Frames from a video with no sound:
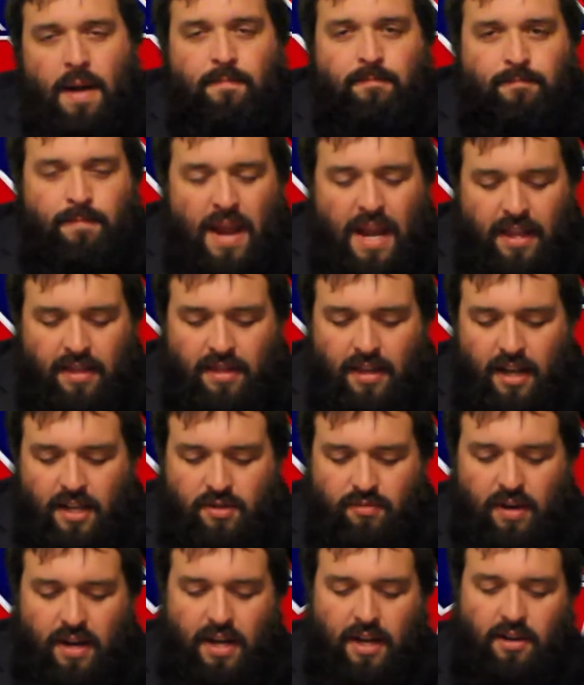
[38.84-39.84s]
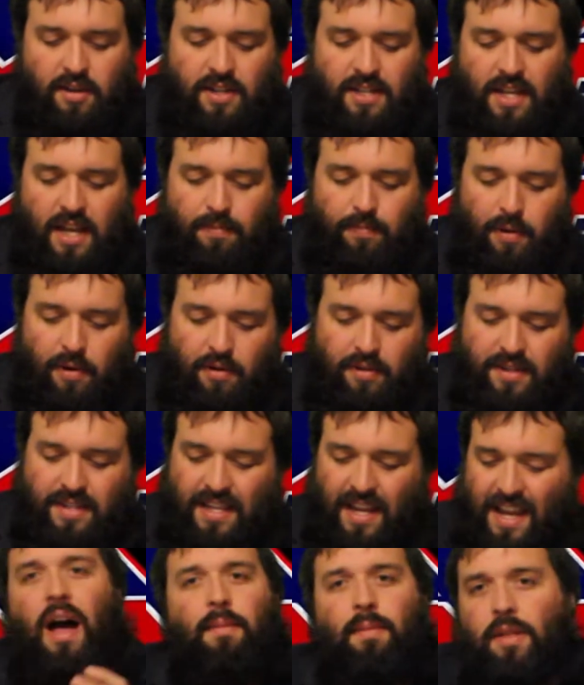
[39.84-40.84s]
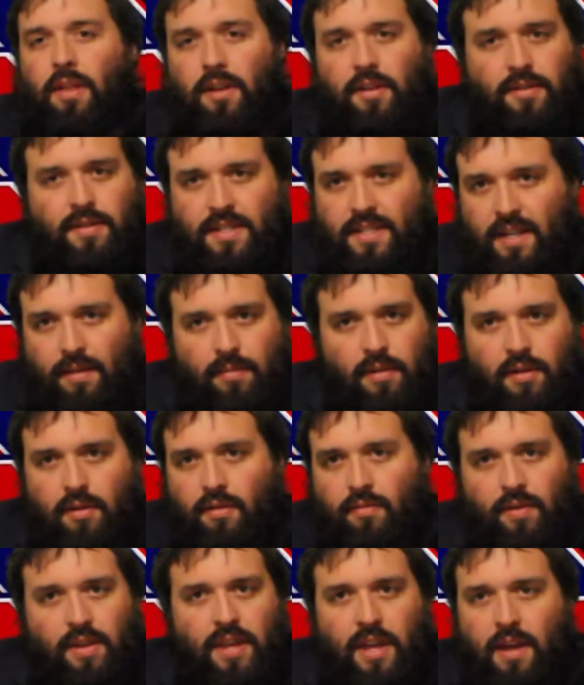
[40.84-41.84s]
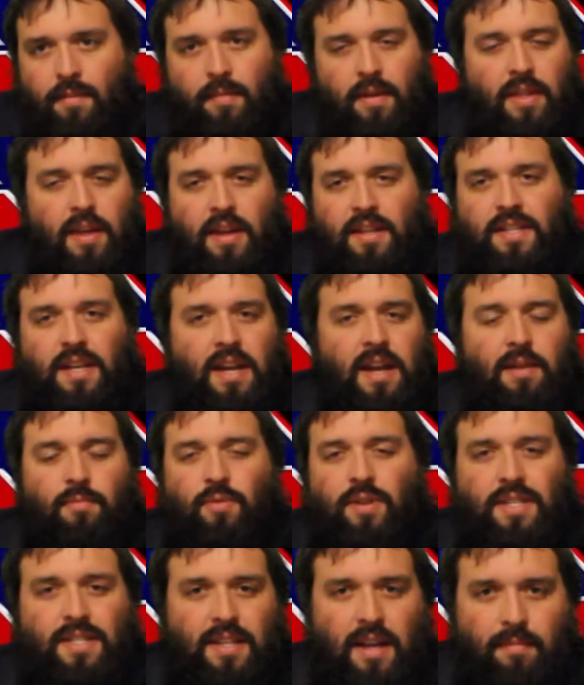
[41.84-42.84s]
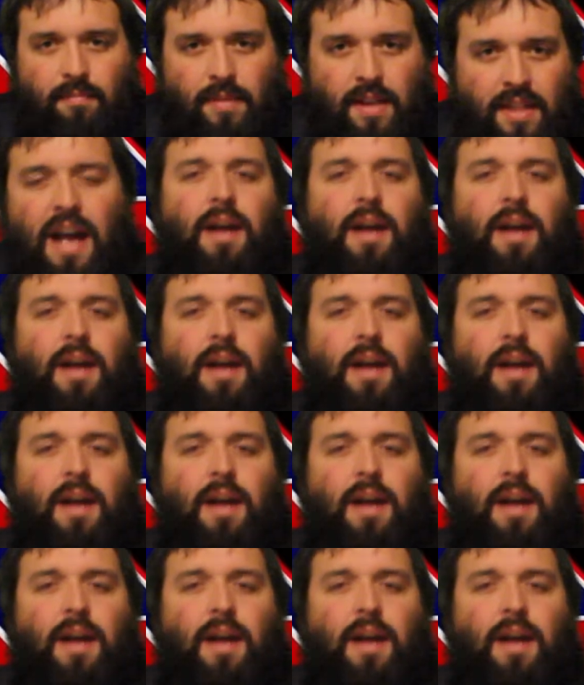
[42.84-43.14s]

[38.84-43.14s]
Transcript: main thoughts right here, Skip Holtz, I'm a little similar with him as I am with Sumlin.